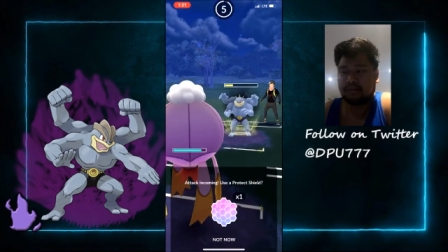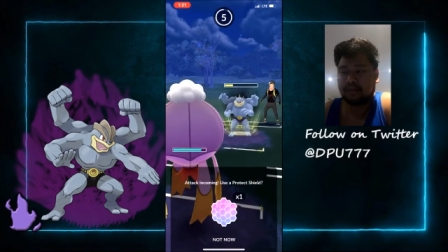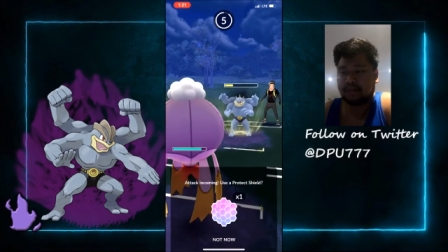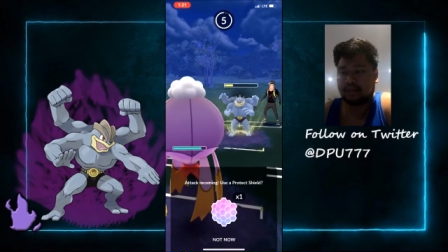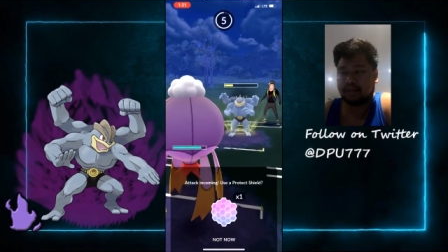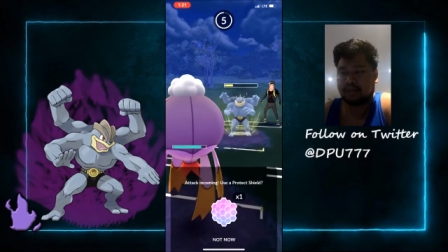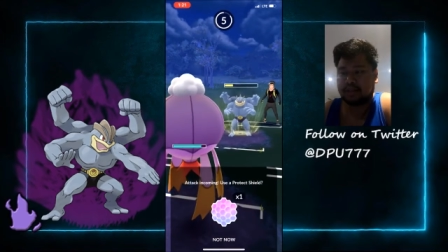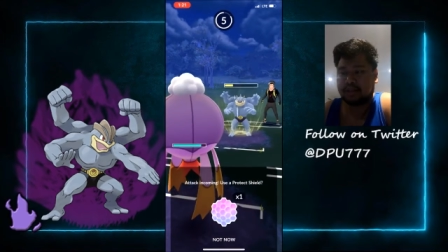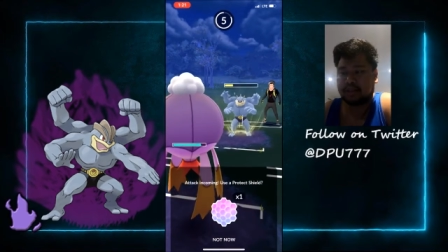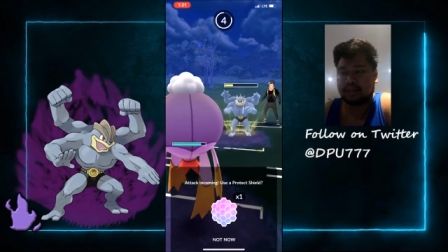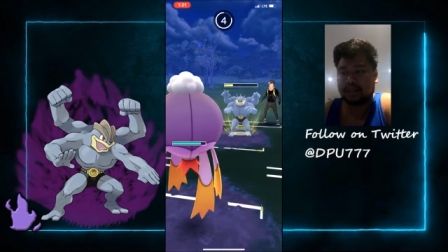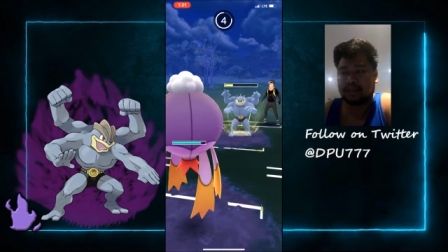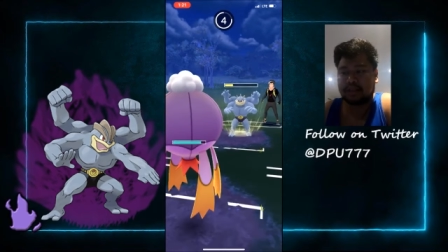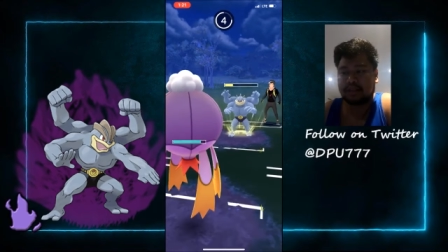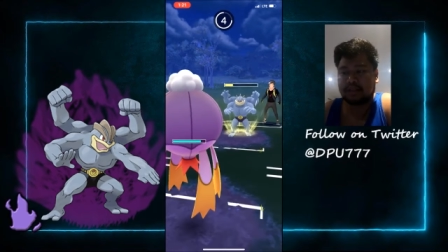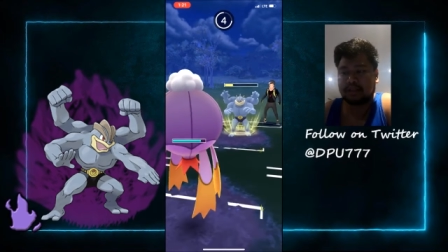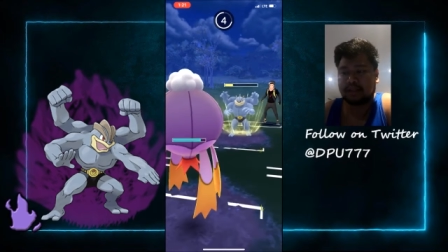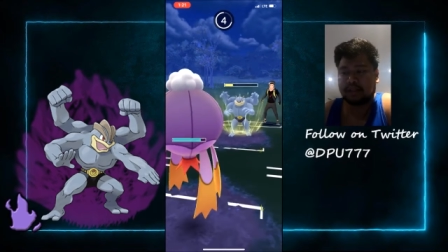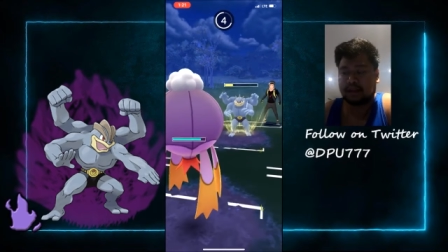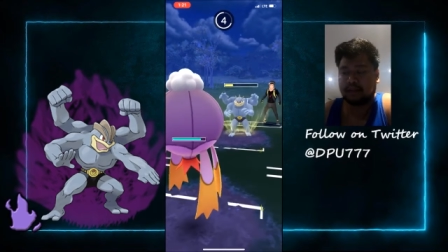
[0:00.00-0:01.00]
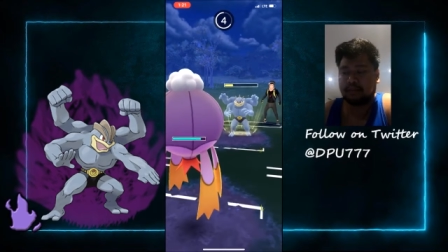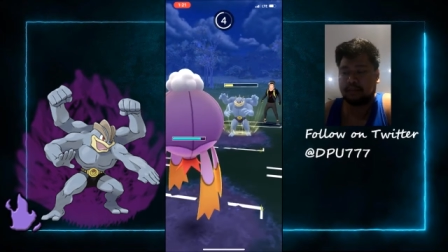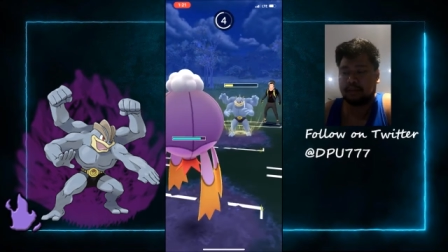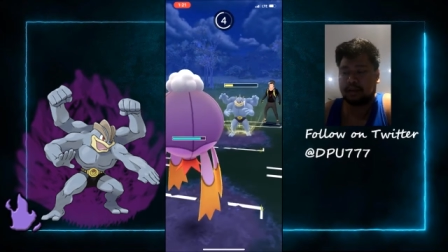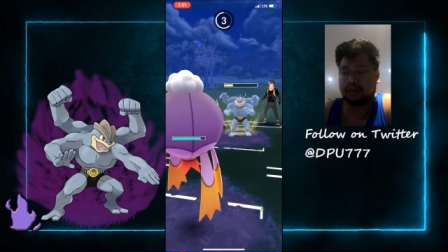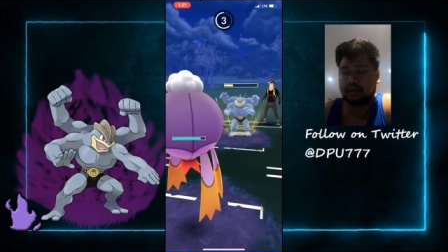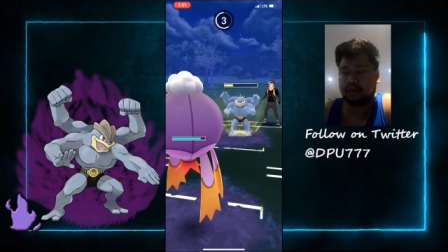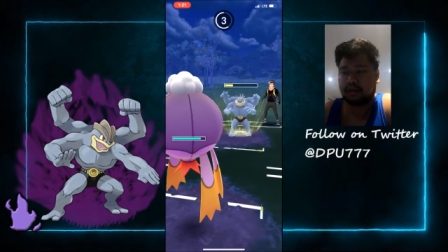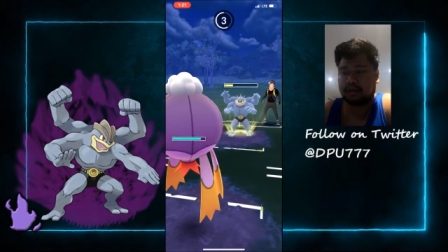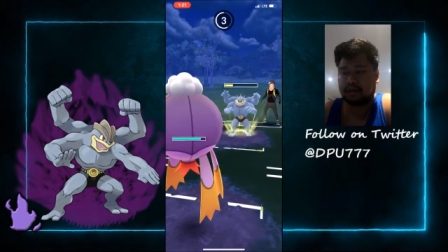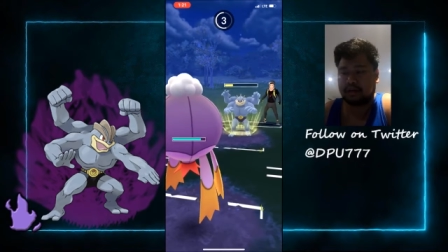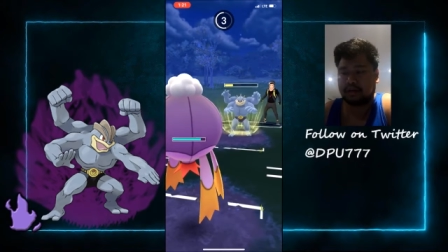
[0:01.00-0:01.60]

all the seasons that I've been on